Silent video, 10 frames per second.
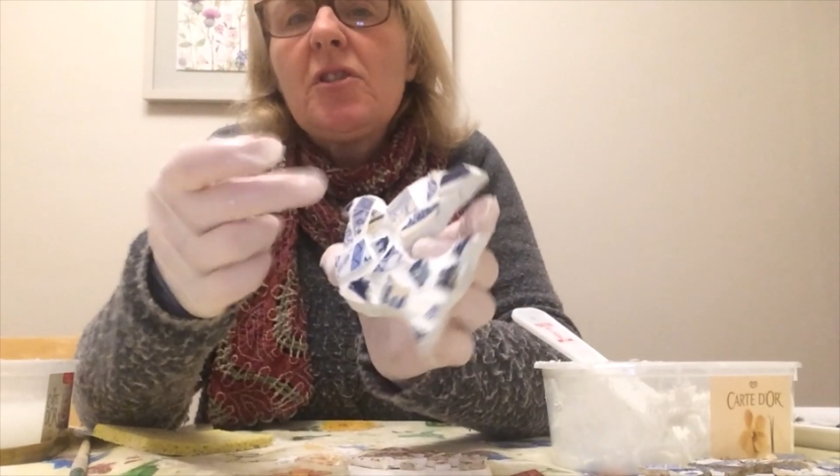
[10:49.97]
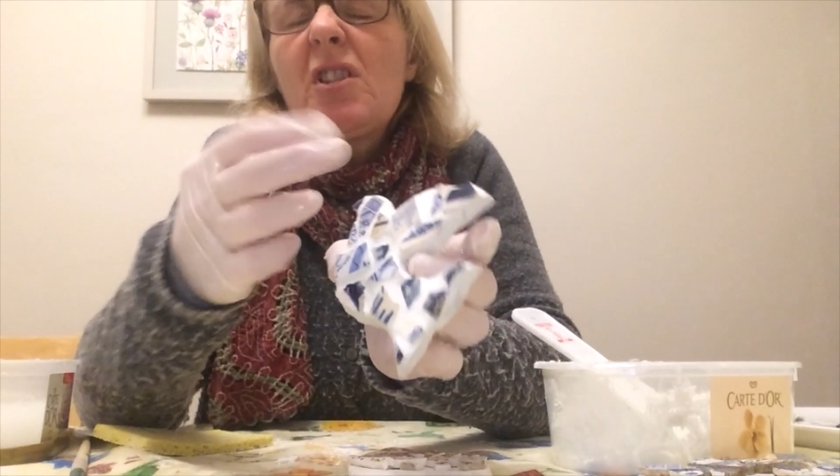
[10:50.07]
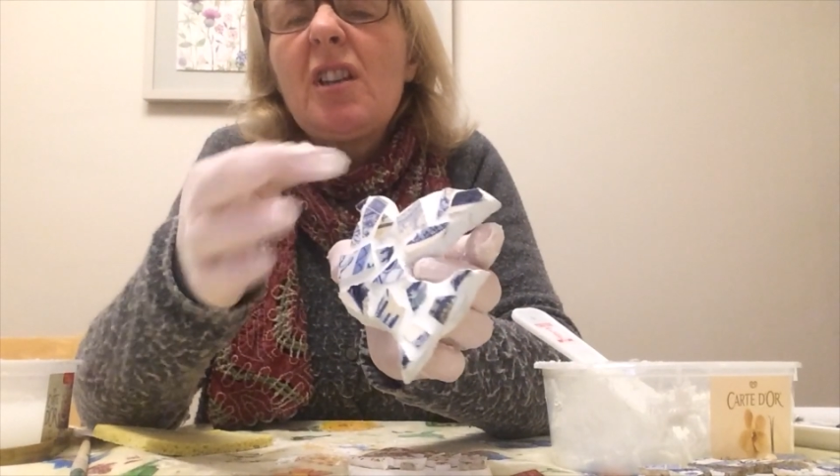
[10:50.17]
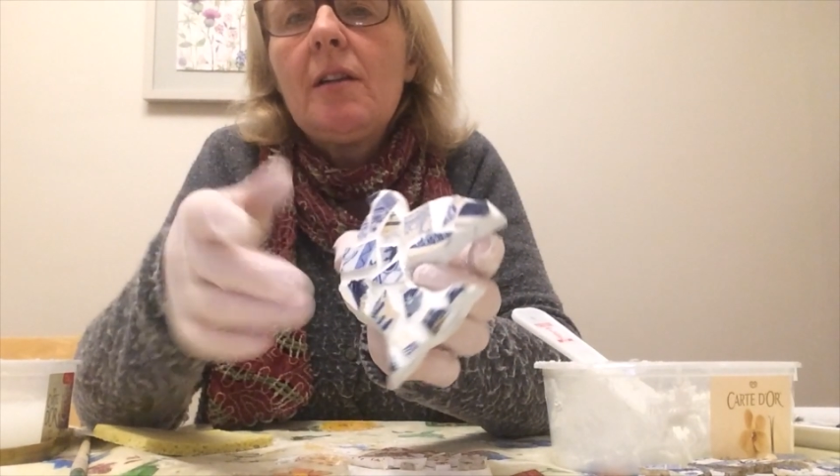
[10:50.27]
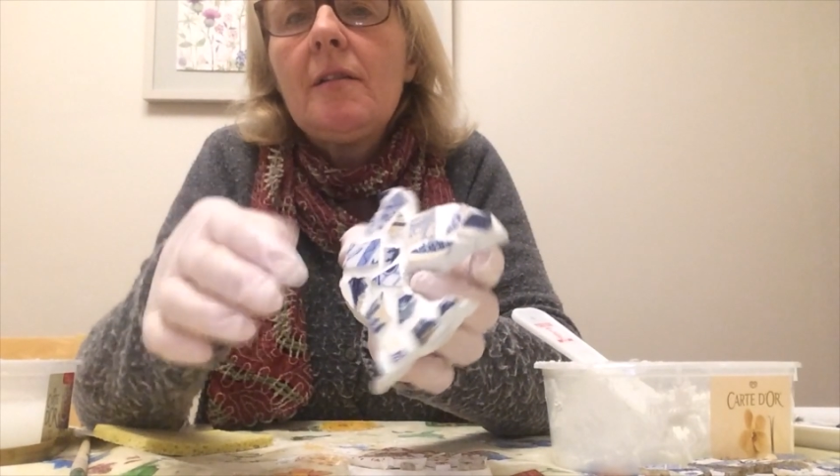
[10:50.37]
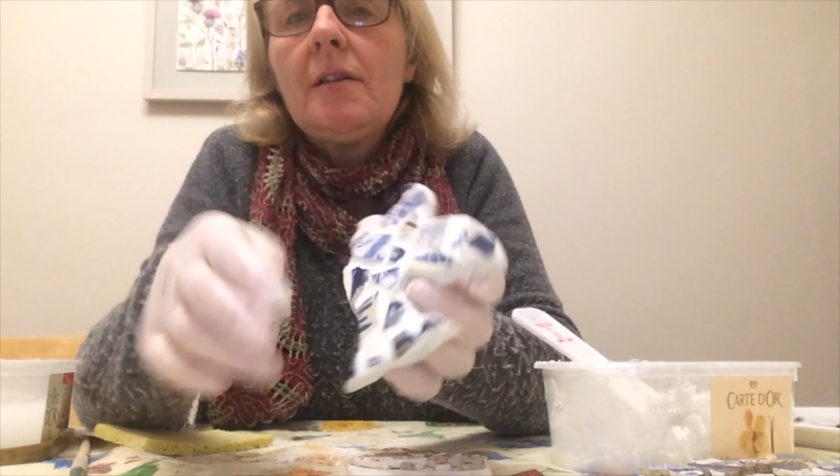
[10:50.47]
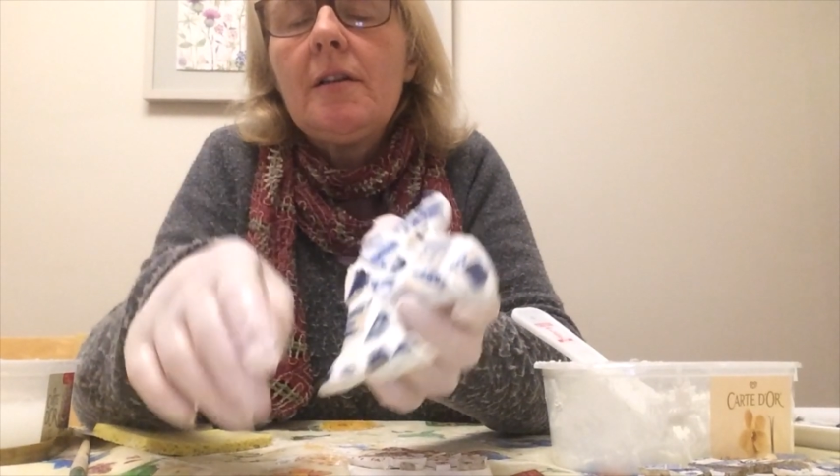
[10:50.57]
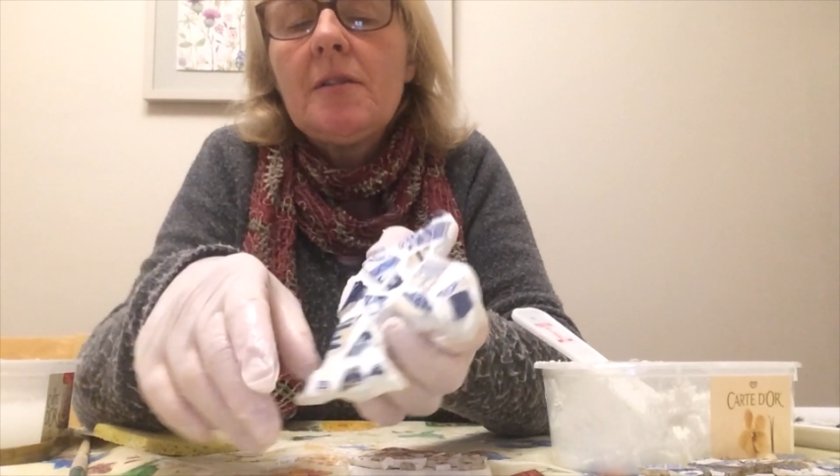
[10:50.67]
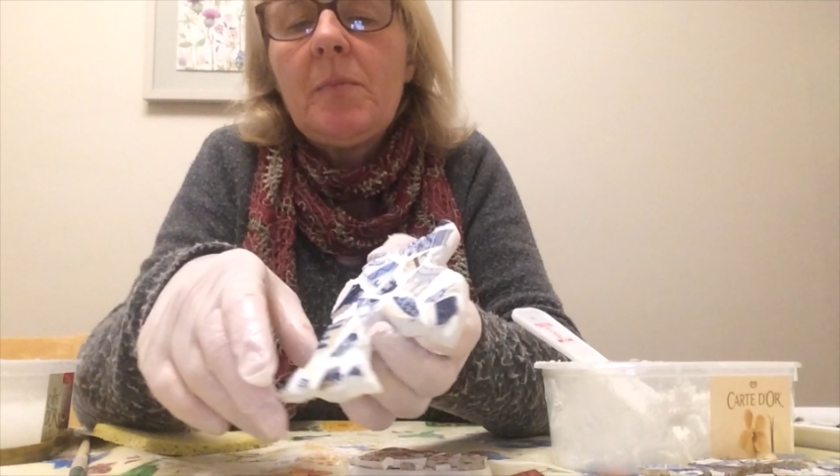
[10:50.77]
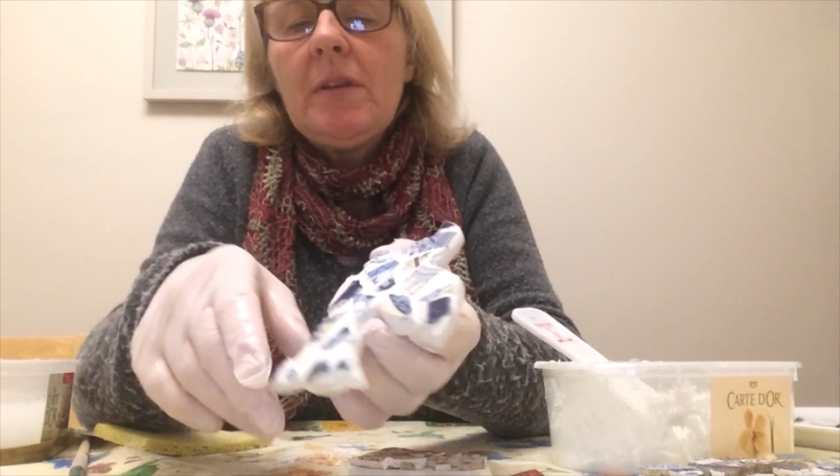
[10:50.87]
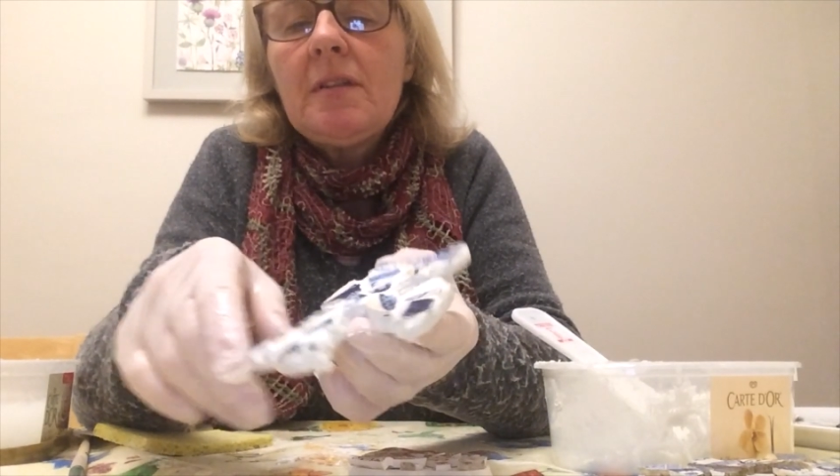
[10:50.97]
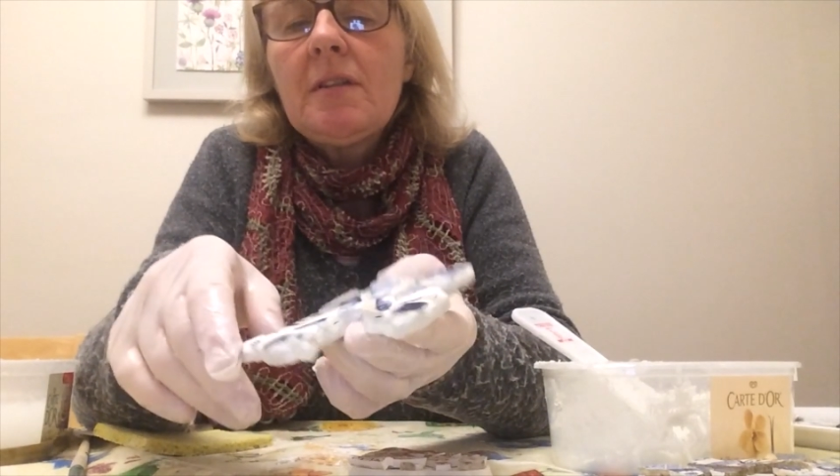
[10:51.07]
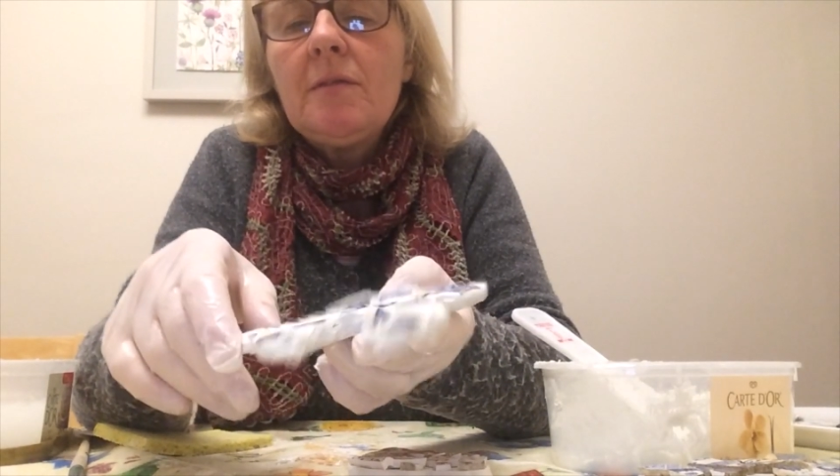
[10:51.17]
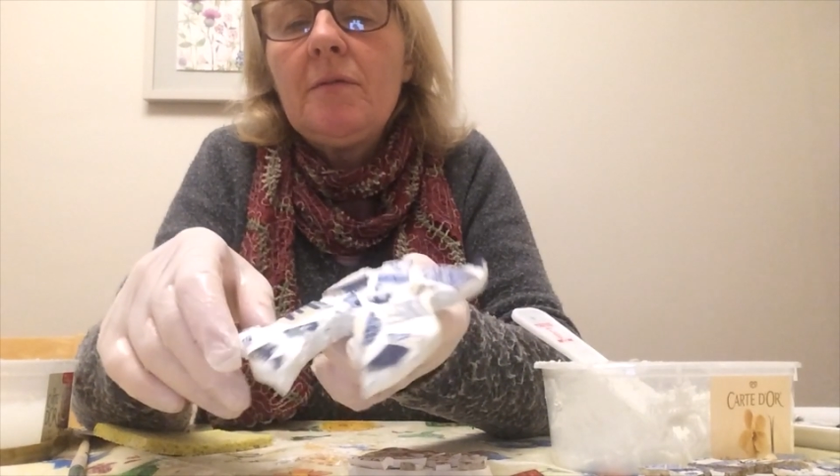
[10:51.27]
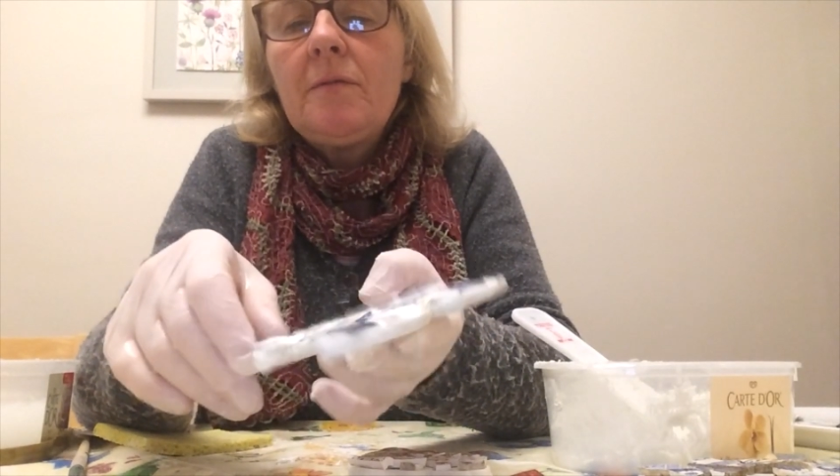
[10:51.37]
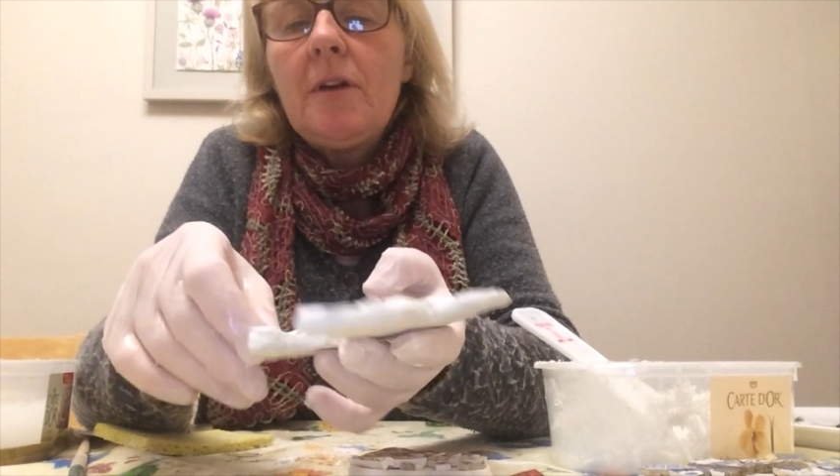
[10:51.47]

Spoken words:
just get the last bits of